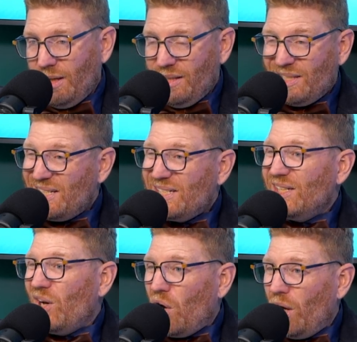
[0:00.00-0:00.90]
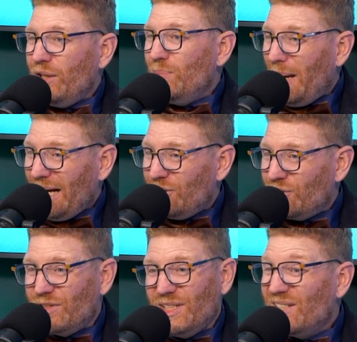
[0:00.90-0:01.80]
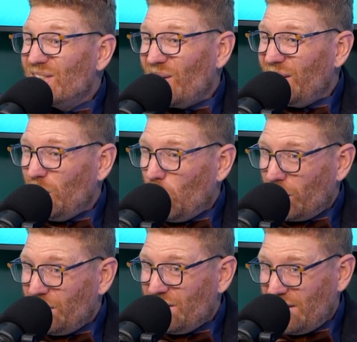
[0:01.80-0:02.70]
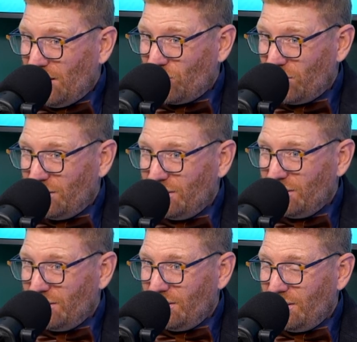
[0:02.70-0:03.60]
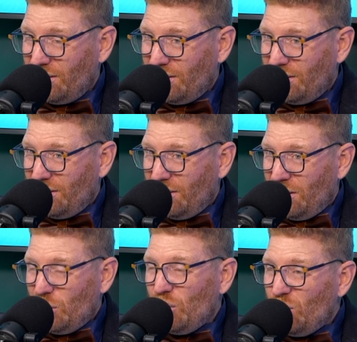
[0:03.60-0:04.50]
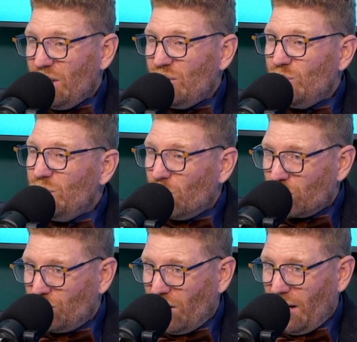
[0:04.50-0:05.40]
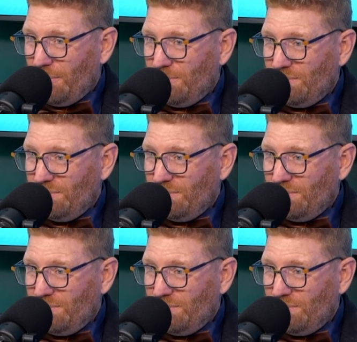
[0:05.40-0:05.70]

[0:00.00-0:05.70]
This isn't on managers. This is on the organization. You didn't do your job.